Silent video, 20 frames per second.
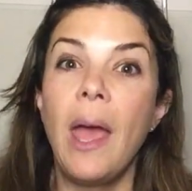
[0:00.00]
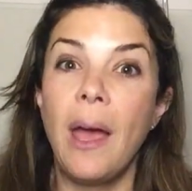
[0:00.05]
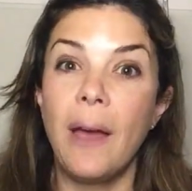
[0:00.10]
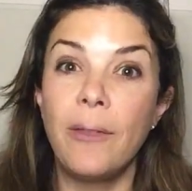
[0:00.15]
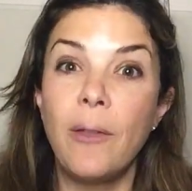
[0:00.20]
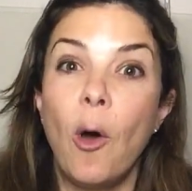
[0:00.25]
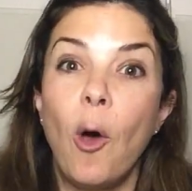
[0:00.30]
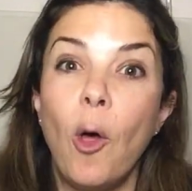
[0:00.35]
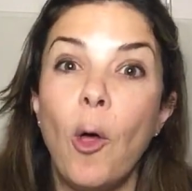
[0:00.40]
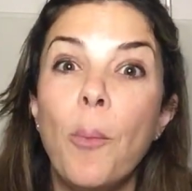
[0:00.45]

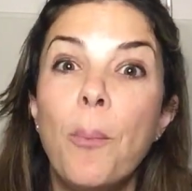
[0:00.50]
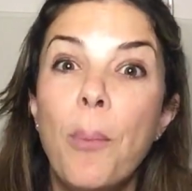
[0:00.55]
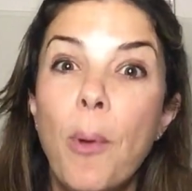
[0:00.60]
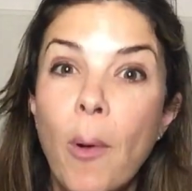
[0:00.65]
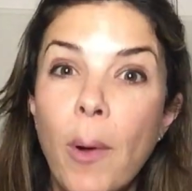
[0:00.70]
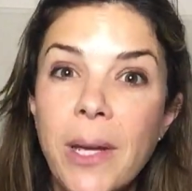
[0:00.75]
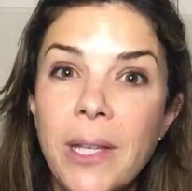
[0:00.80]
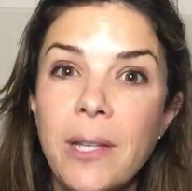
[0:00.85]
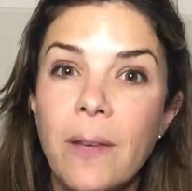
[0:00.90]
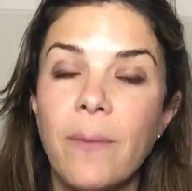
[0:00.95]
And the whole
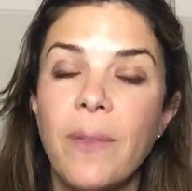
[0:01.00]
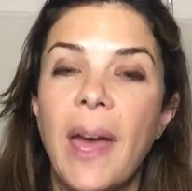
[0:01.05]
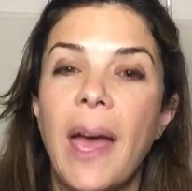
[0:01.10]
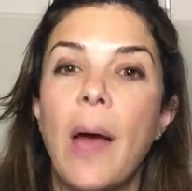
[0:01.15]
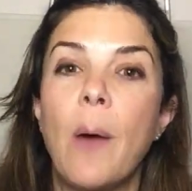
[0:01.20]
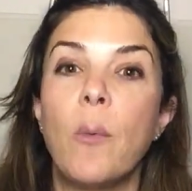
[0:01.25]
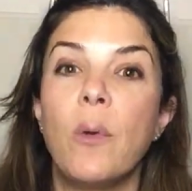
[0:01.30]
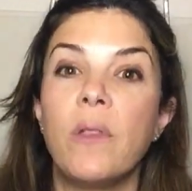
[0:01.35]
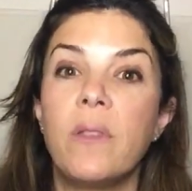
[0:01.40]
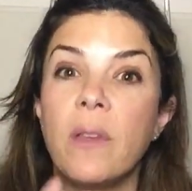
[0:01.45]
point of
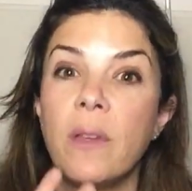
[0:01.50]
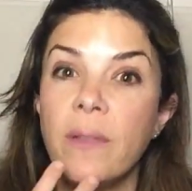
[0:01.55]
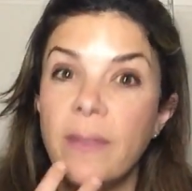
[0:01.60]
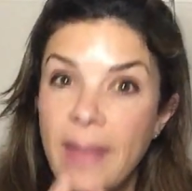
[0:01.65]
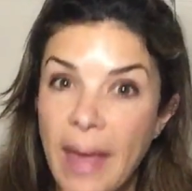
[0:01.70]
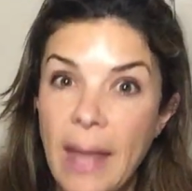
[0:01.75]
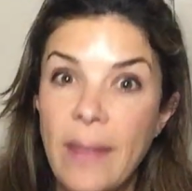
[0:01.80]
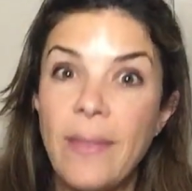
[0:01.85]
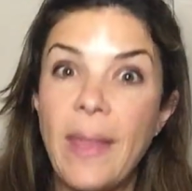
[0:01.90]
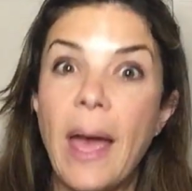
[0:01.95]
that was that
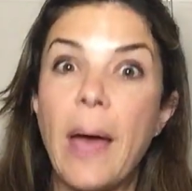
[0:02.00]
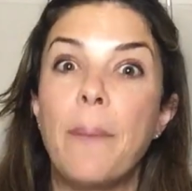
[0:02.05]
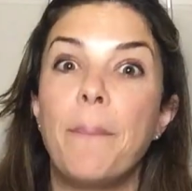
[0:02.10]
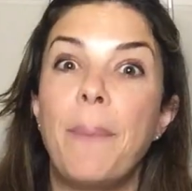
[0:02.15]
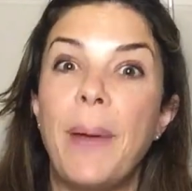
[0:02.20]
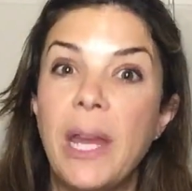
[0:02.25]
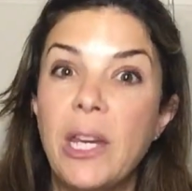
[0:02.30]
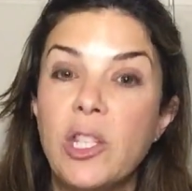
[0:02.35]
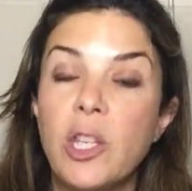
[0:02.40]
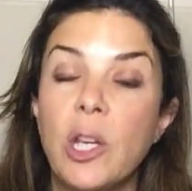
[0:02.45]
then
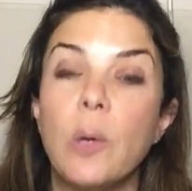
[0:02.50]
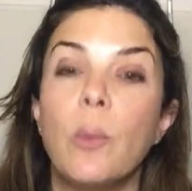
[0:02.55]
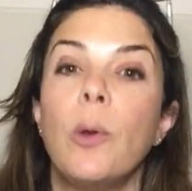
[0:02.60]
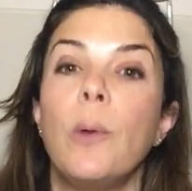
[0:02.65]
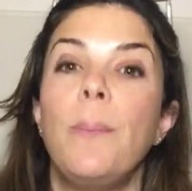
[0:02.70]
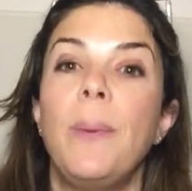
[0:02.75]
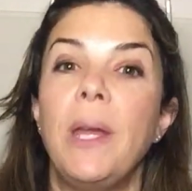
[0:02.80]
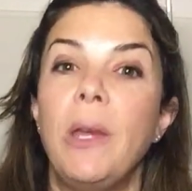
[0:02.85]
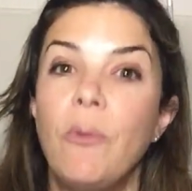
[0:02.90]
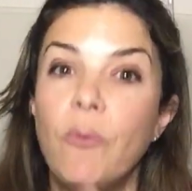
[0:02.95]
that patient
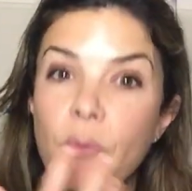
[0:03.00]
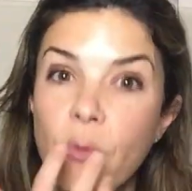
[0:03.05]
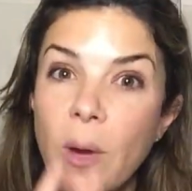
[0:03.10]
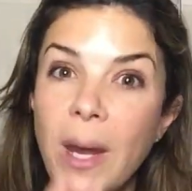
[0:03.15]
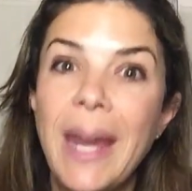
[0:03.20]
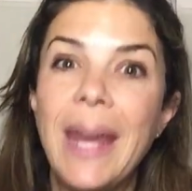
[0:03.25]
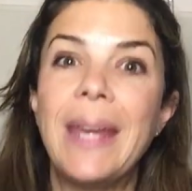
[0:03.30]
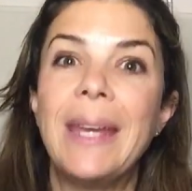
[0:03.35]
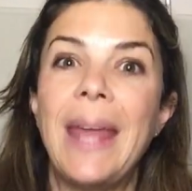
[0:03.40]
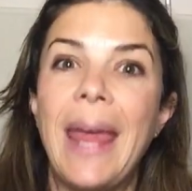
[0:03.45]
would be
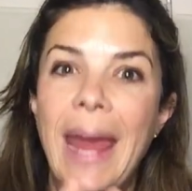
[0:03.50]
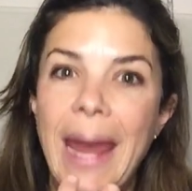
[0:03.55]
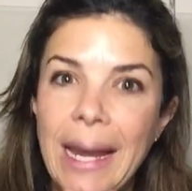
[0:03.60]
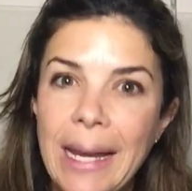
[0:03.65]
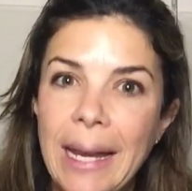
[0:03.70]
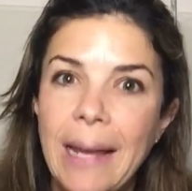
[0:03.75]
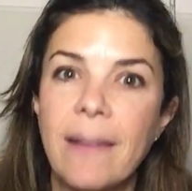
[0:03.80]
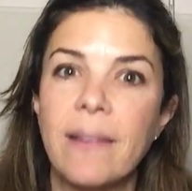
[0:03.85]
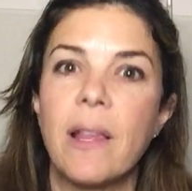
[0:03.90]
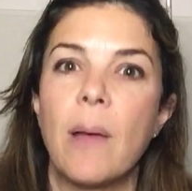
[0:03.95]
re
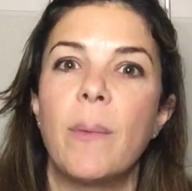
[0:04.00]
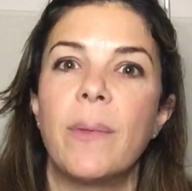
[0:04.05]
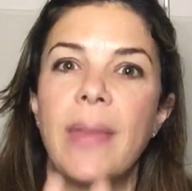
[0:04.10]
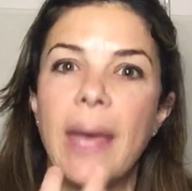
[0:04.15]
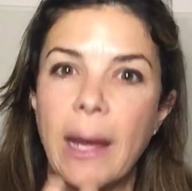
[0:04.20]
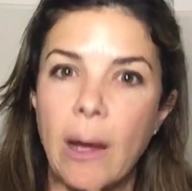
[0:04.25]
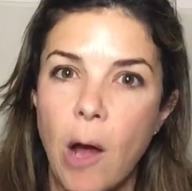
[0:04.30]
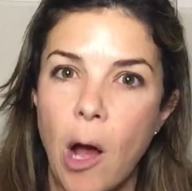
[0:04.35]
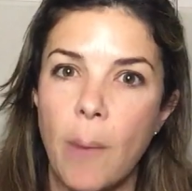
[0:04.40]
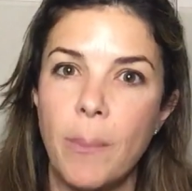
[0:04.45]
inhaling some of
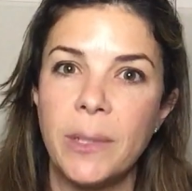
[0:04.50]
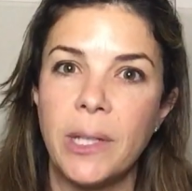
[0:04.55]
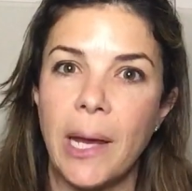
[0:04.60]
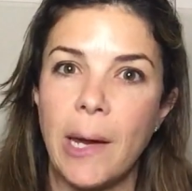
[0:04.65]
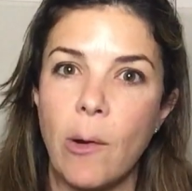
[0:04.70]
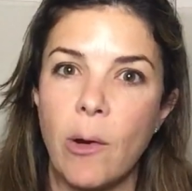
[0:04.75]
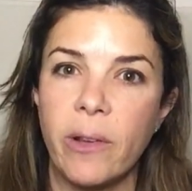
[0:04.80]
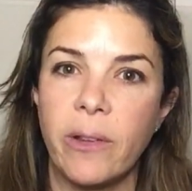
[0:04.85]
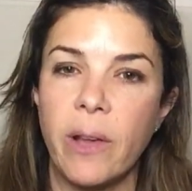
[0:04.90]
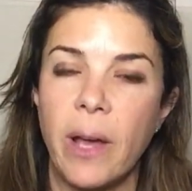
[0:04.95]
that carbon
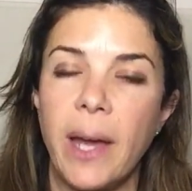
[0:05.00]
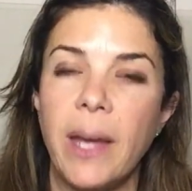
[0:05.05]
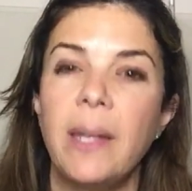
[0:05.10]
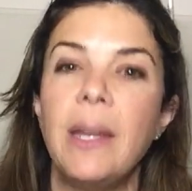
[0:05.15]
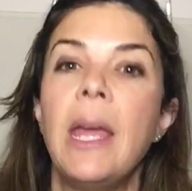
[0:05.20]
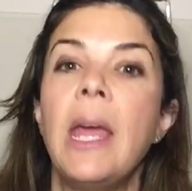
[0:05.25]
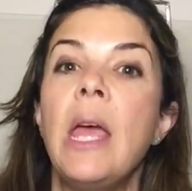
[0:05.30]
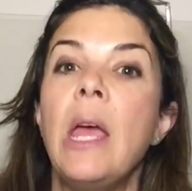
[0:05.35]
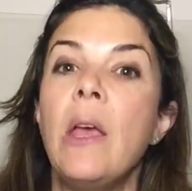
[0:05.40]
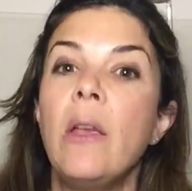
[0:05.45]

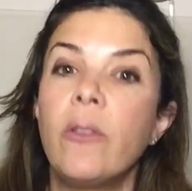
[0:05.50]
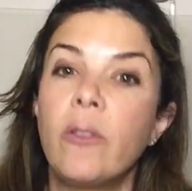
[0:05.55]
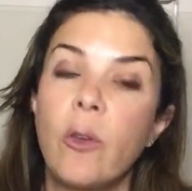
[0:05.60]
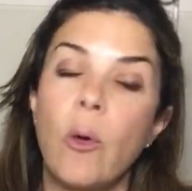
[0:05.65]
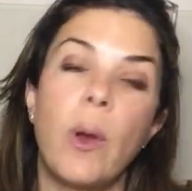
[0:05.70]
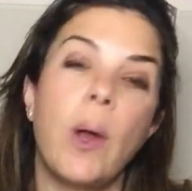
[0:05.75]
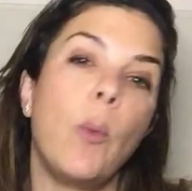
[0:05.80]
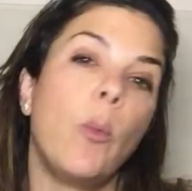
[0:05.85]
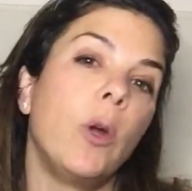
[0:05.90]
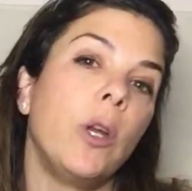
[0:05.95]
dioxide
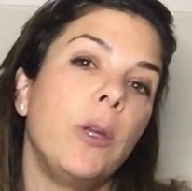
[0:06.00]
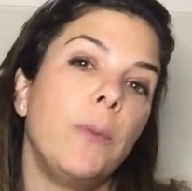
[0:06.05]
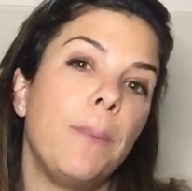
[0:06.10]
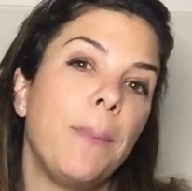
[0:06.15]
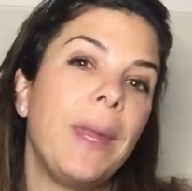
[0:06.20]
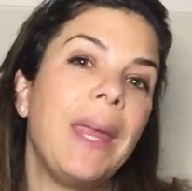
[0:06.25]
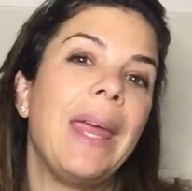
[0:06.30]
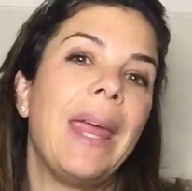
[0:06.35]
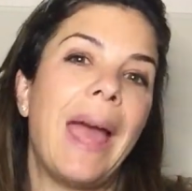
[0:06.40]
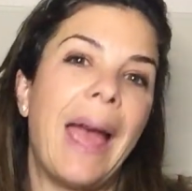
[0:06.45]
so it wouldn't
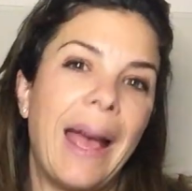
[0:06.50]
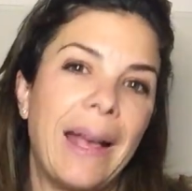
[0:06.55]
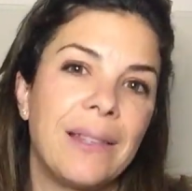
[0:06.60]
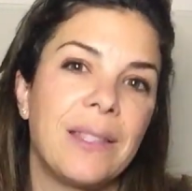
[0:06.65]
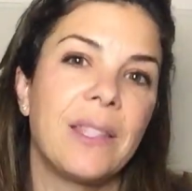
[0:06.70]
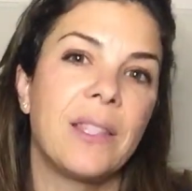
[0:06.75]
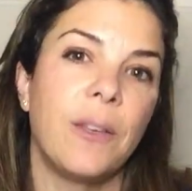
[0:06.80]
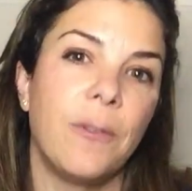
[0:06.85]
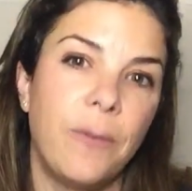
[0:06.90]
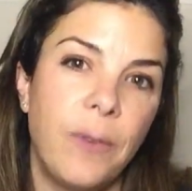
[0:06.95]
be
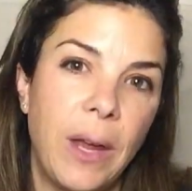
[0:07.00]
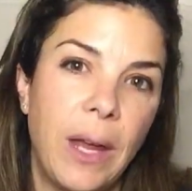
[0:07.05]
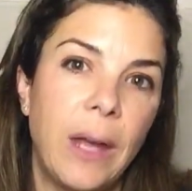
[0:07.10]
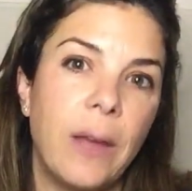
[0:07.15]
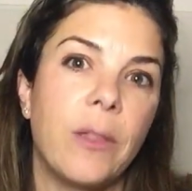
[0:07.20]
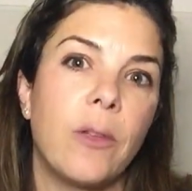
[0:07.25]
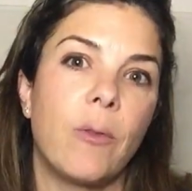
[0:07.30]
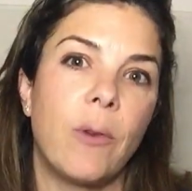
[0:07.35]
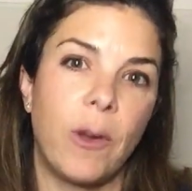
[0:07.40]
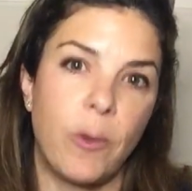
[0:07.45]
as
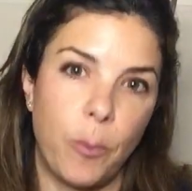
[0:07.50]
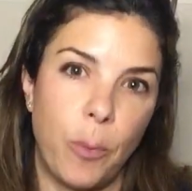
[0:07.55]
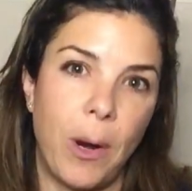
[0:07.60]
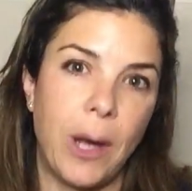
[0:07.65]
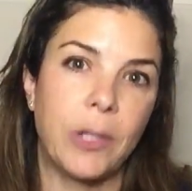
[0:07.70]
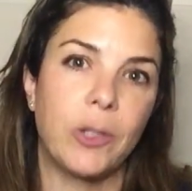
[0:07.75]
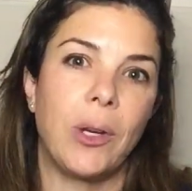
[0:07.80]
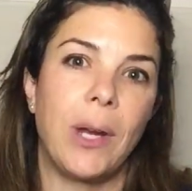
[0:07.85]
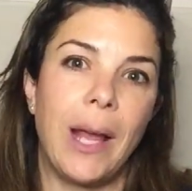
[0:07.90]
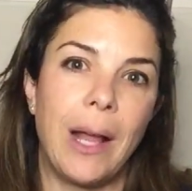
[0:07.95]
severe, the
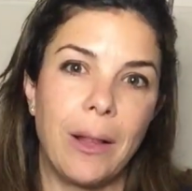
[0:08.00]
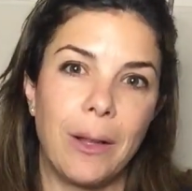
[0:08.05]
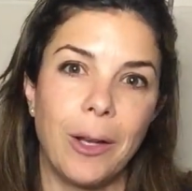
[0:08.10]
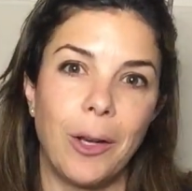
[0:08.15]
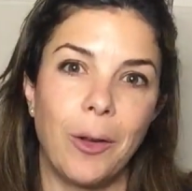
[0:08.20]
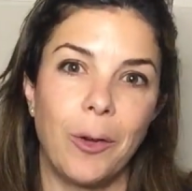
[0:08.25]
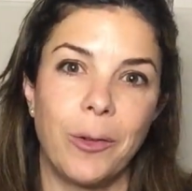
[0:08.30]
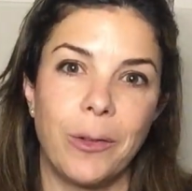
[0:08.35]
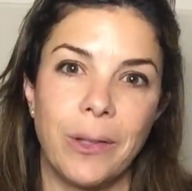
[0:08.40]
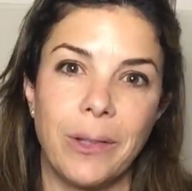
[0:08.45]
respiratory
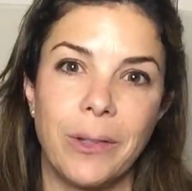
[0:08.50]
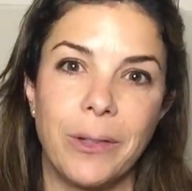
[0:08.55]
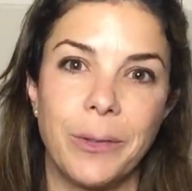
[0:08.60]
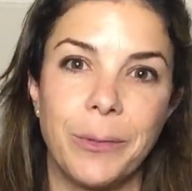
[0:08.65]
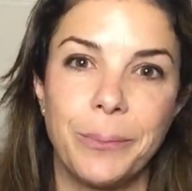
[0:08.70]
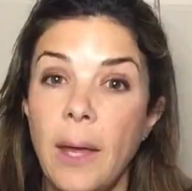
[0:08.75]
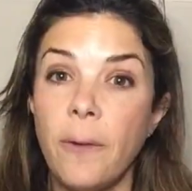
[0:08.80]
alkalosis.